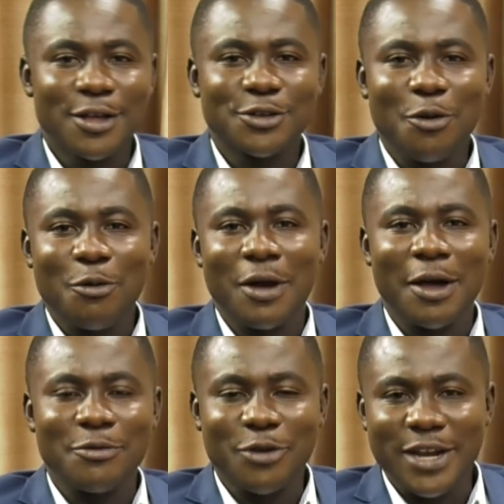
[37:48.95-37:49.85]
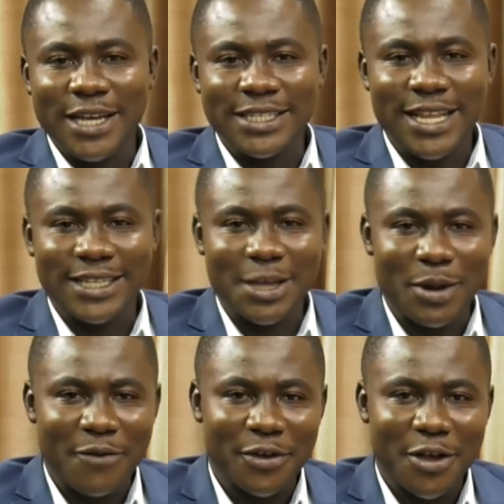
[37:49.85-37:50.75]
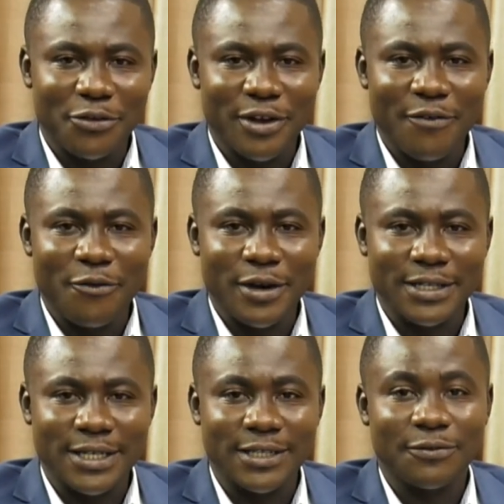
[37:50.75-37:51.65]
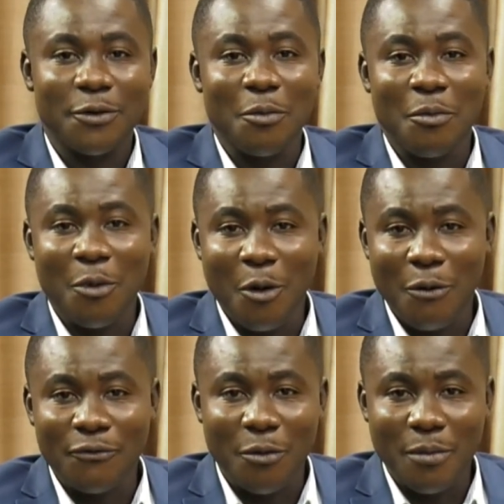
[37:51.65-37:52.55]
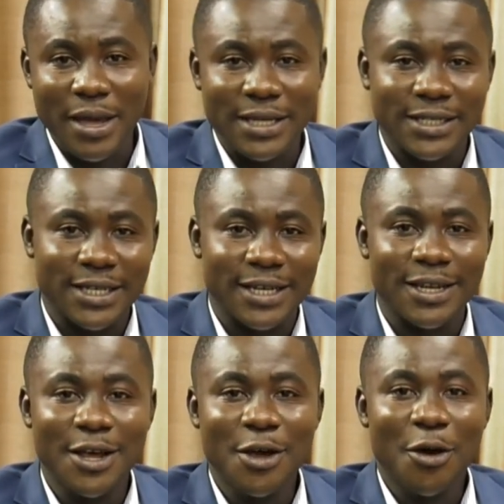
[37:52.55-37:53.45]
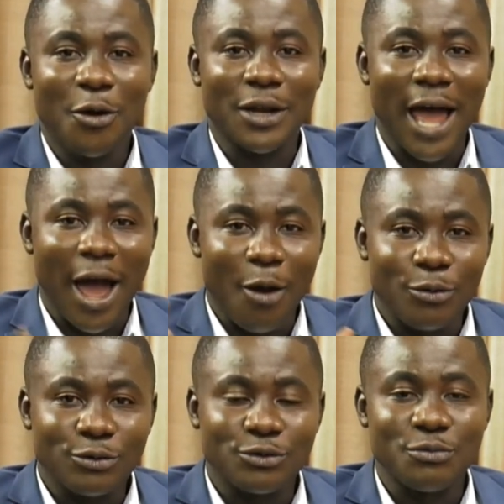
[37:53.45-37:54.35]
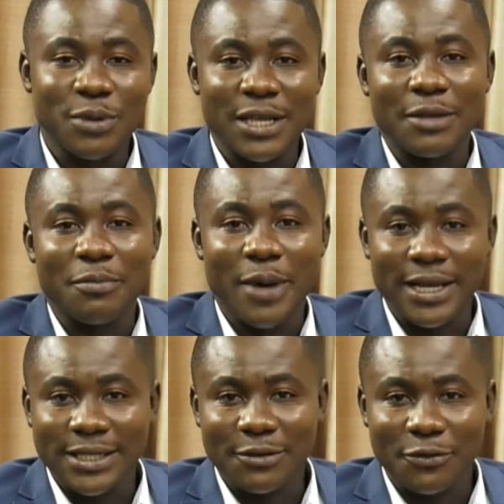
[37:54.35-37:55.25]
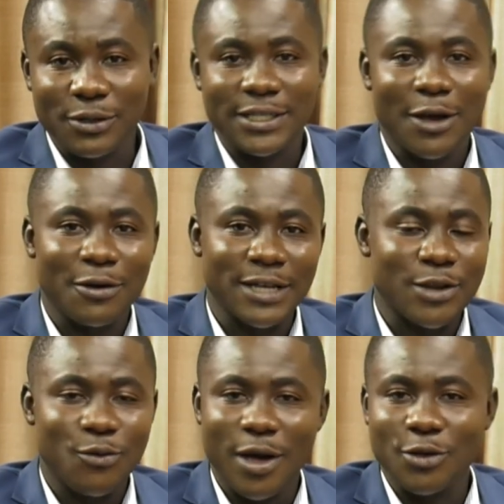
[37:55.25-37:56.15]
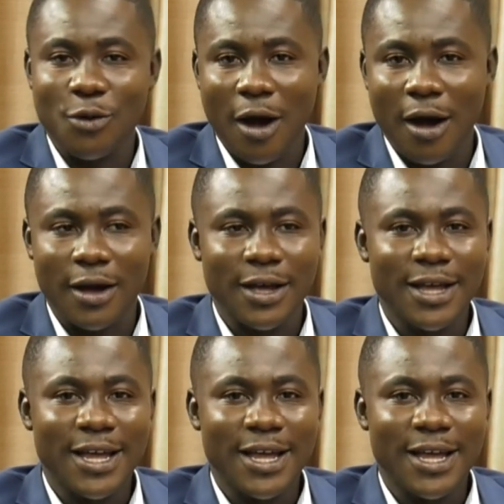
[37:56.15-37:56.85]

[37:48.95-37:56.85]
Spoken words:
So join us next time on African Student Voices for more information on how to be the best of yourself anywhere you are.